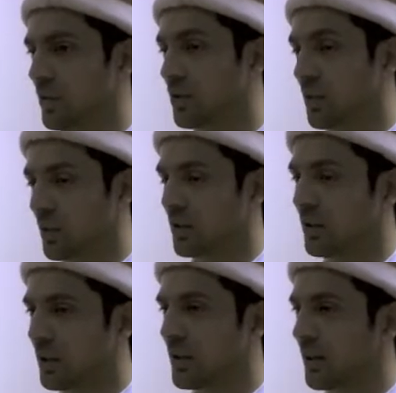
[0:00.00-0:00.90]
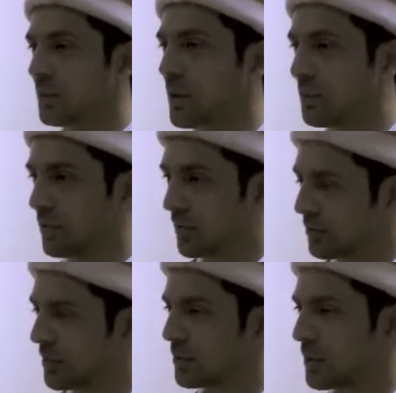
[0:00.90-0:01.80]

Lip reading: that you think, okay, I can probably run with this